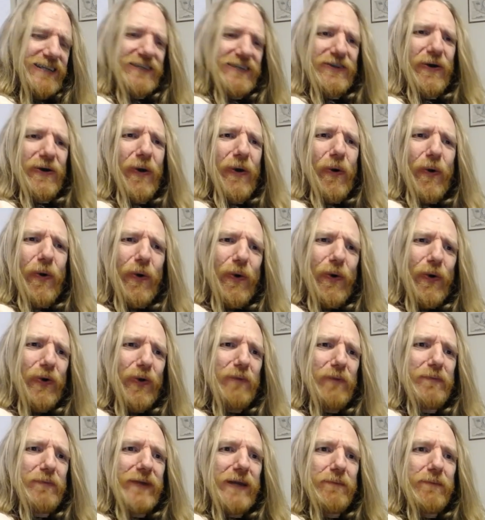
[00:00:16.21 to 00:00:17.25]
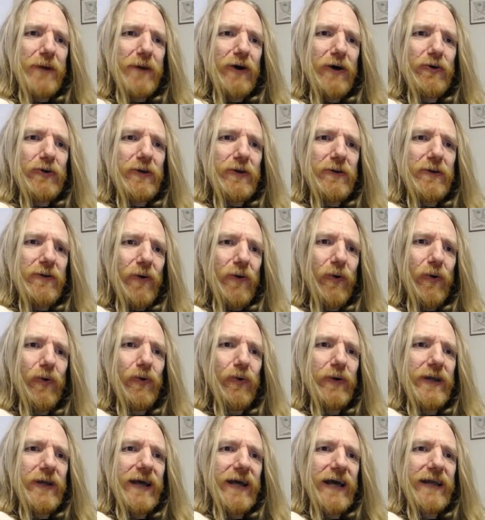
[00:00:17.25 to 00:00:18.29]
be about Ola and me getting
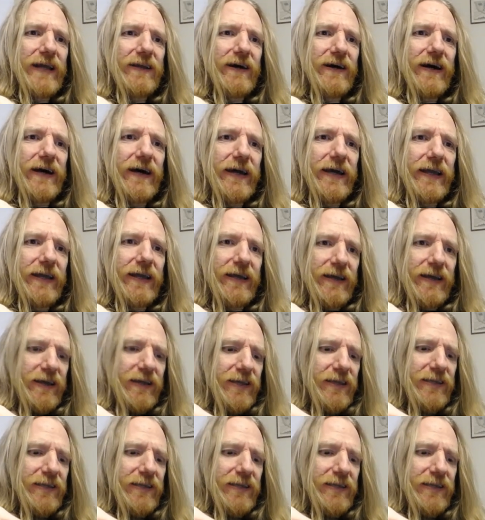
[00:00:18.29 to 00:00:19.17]
drunk now, can it?